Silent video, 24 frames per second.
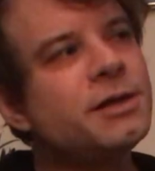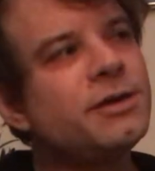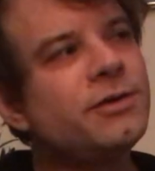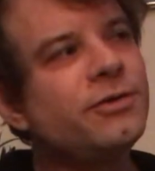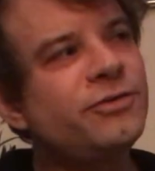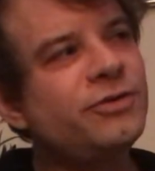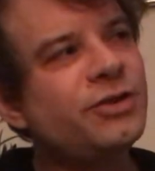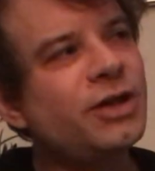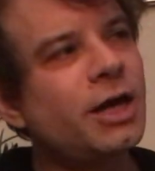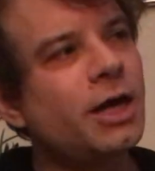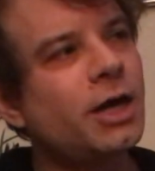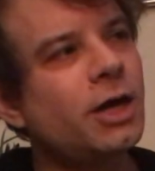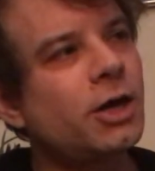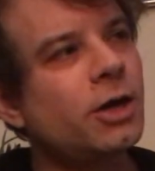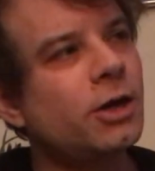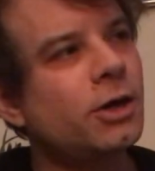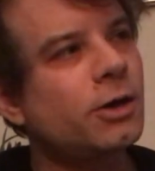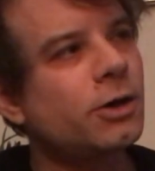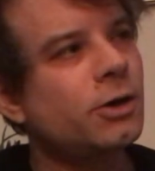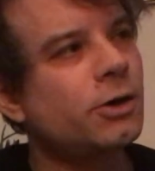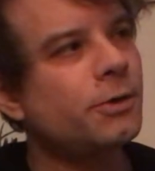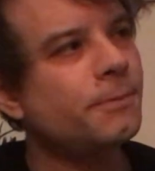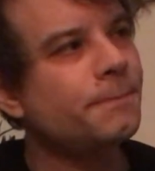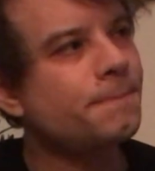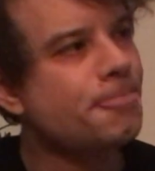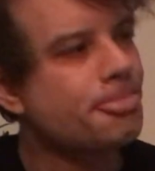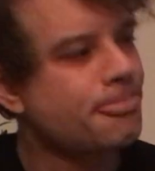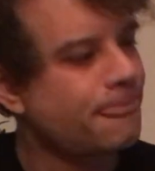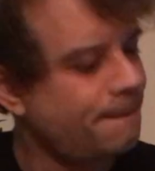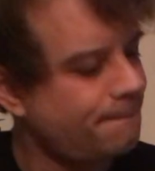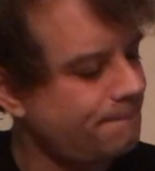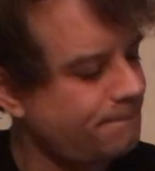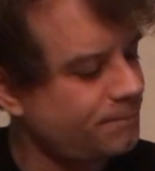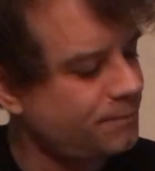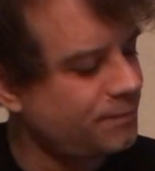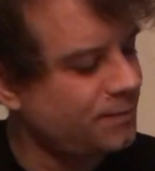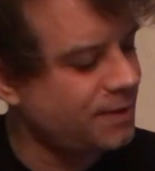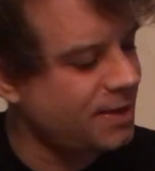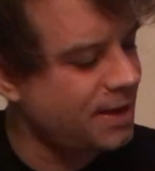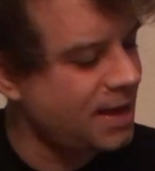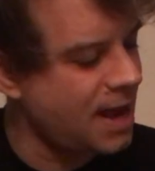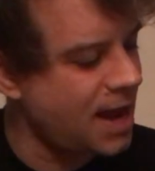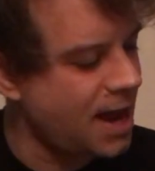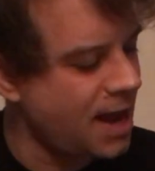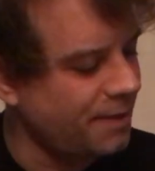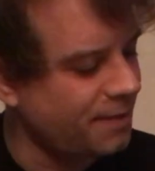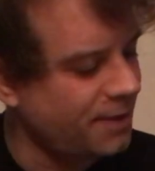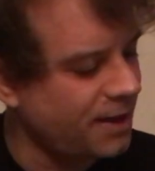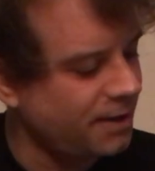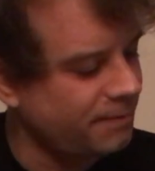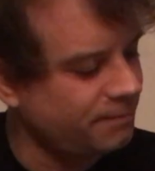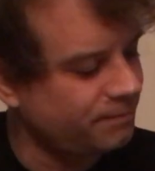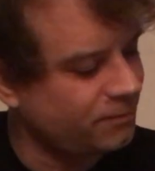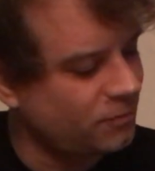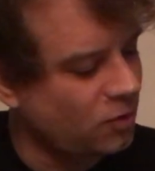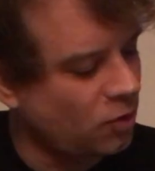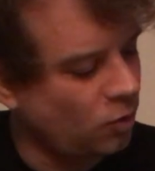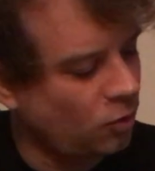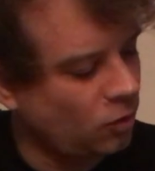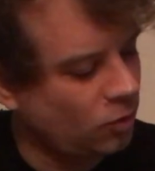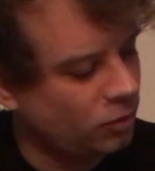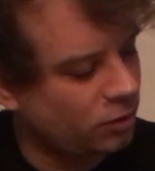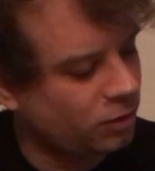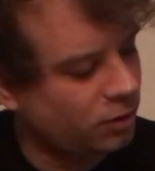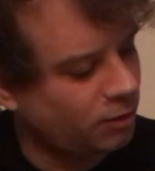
So yeah, that whole